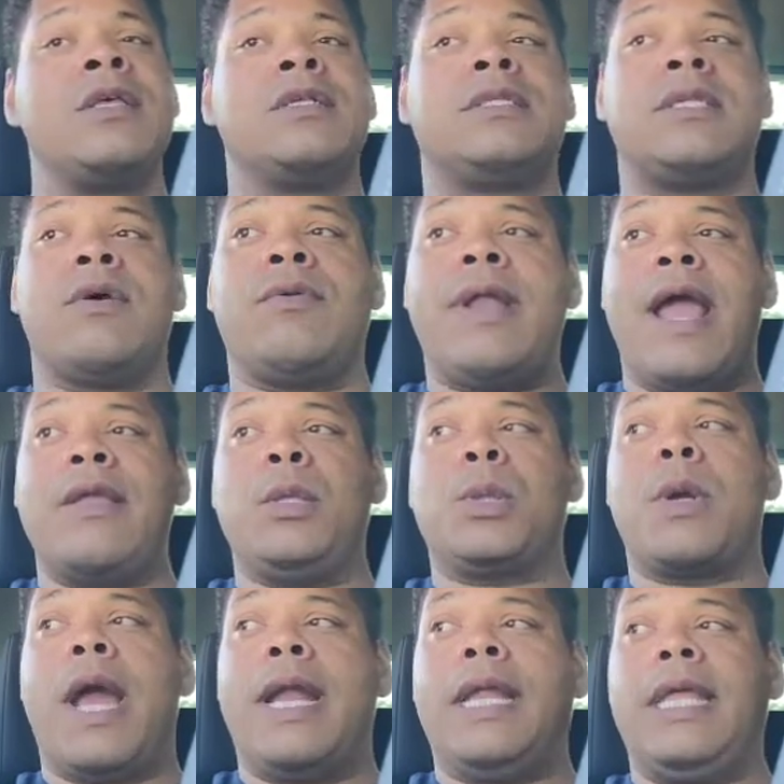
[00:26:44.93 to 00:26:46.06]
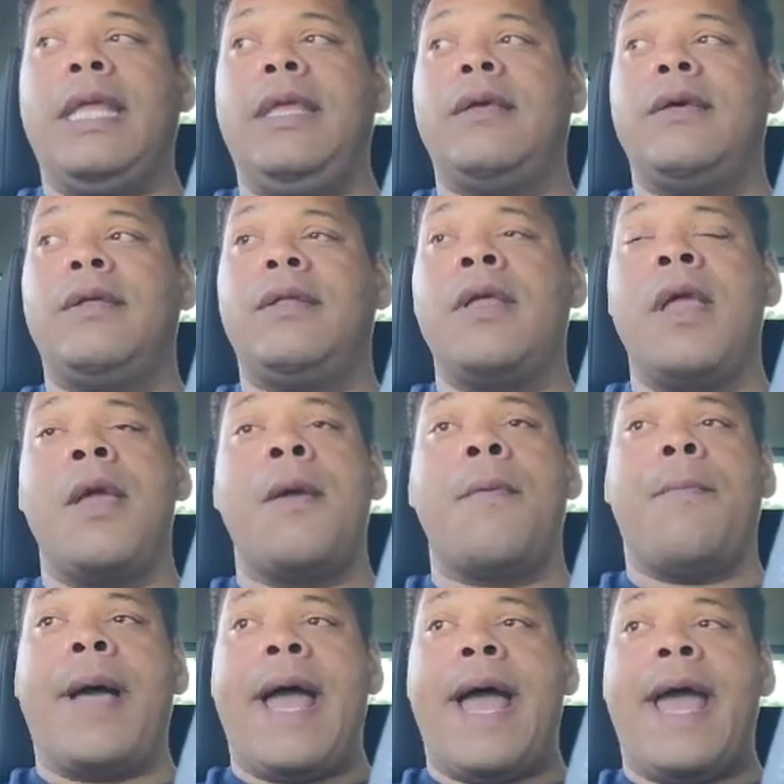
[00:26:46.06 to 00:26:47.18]
So now you trying to heal
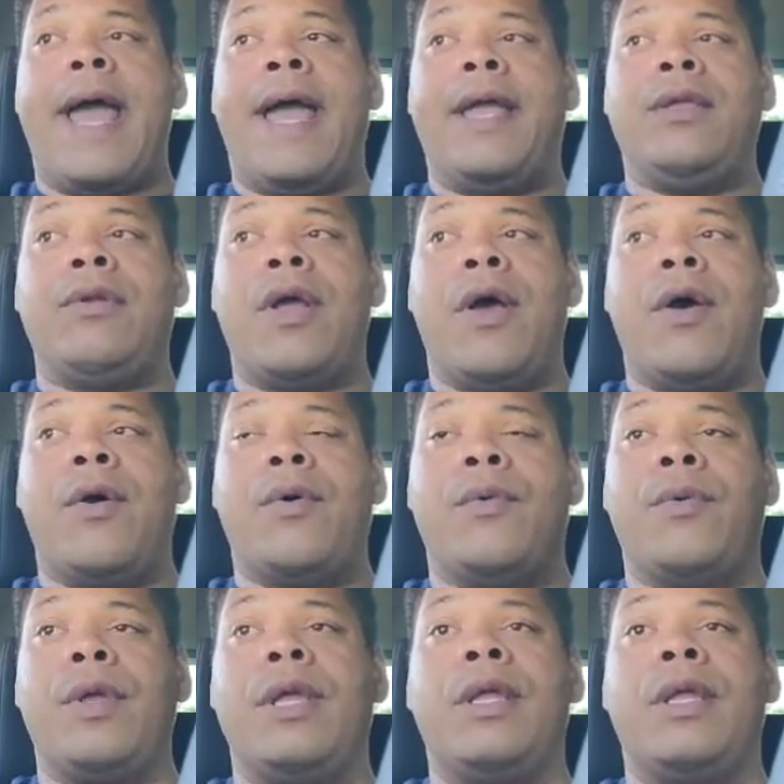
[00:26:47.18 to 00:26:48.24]
by, you know,